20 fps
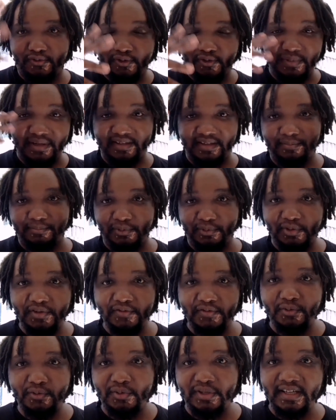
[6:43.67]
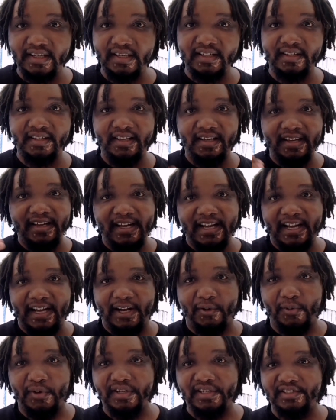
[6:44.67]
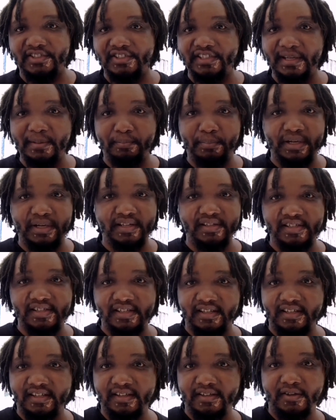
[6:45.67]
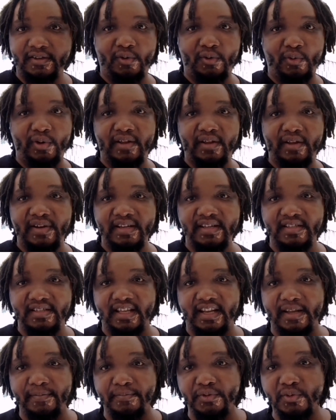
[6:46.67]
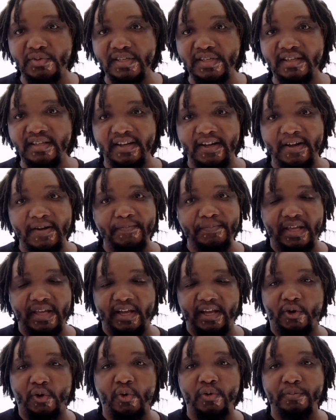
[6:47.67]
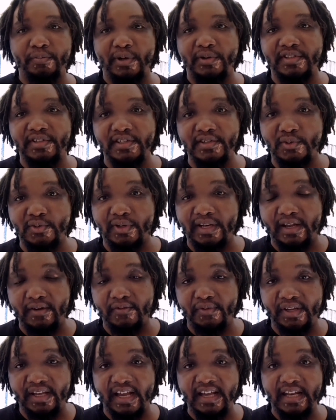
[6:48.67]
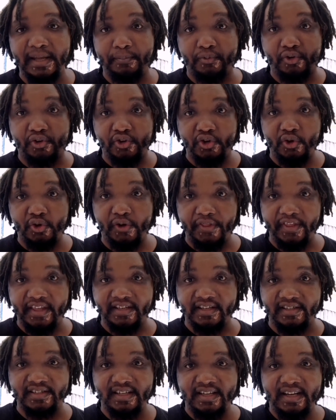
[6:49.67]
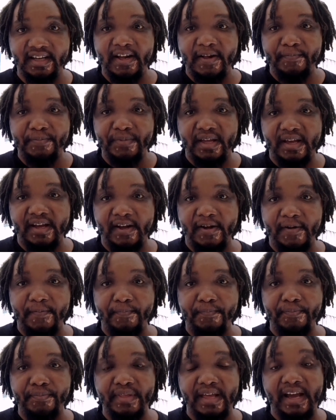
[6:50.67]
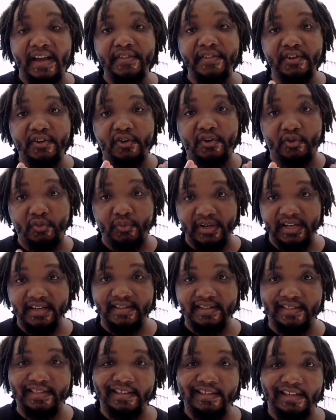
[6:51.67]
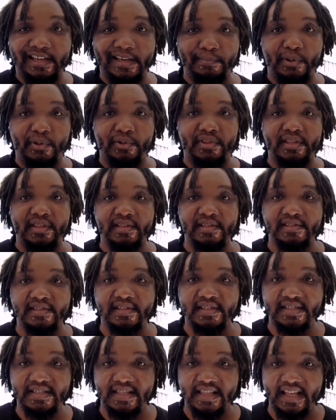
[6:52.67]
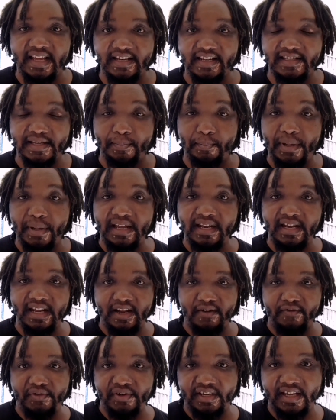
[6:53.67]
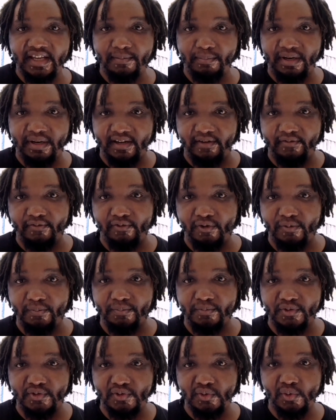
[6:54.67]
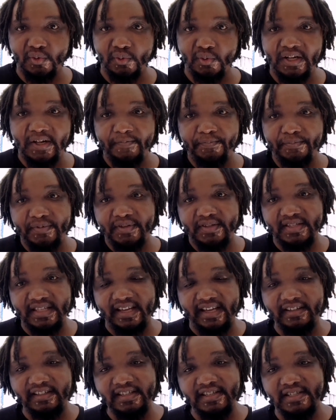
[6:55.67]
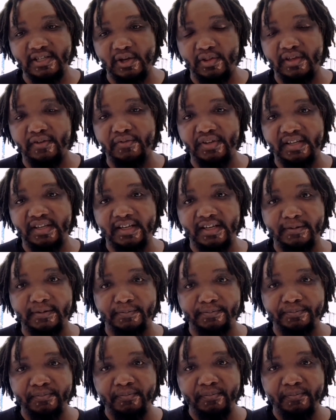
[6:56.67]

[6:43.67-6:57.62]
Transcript: for my beautiful hair. I want shea butter or whatever it is that I'm using. I go on BrownSense.Africa and I procure that. The other great thing about this is that it's a pan-African platform. So started in South Africa,